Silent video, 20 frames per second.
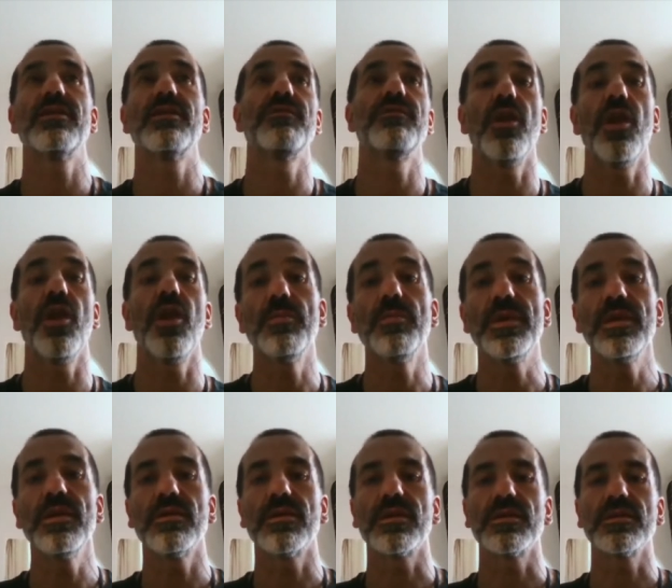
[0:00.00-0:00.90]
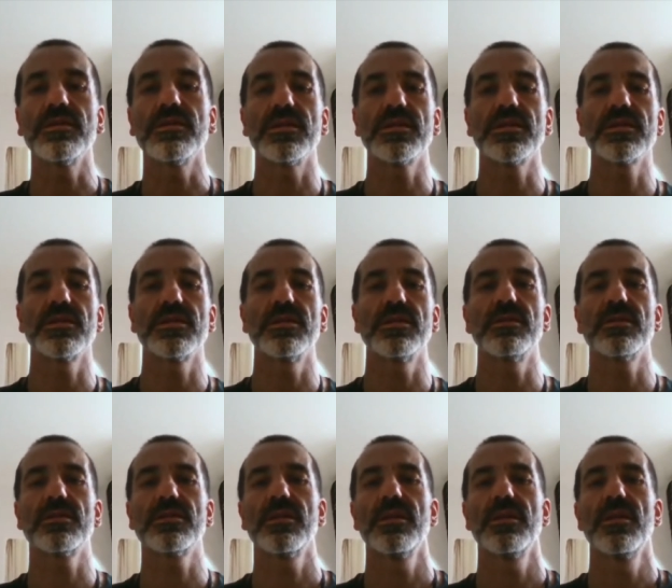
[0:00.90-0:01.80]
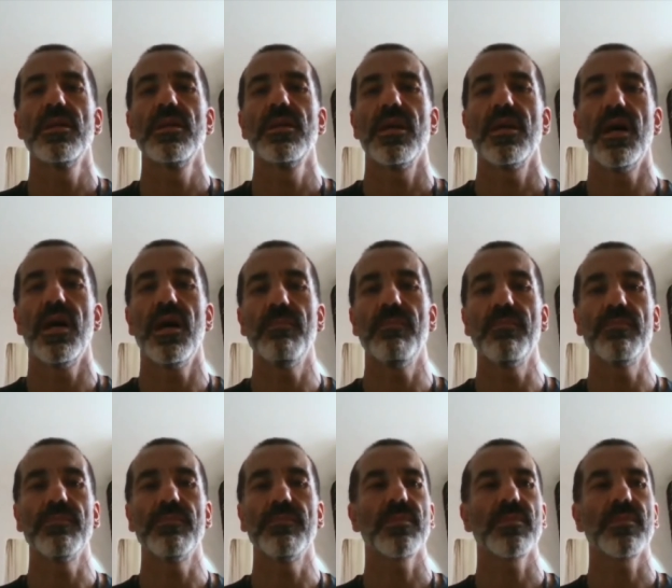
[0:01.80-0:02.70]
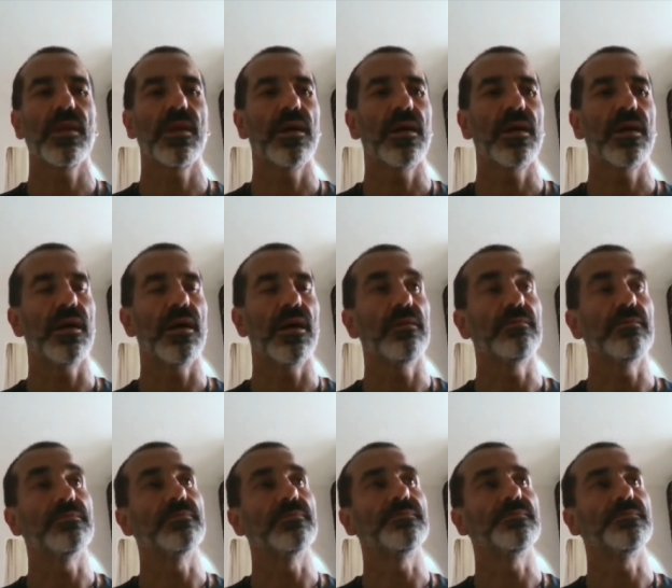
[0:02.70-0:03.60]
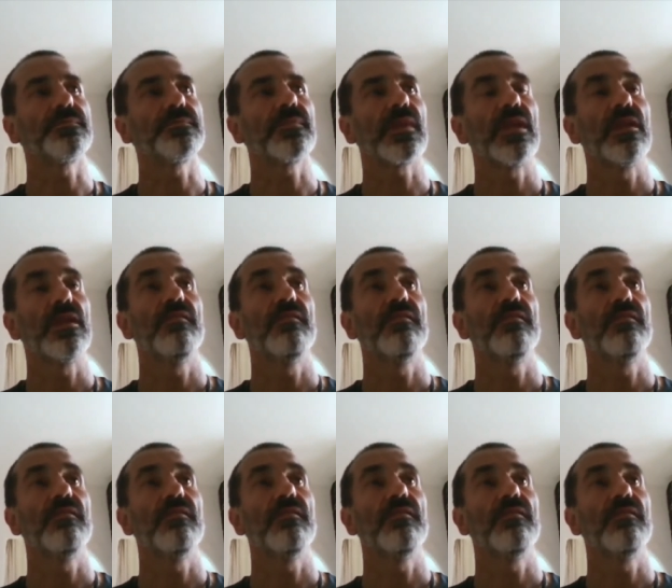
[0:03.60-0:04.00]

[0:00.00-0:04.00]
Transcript: of lobby or just just um, um,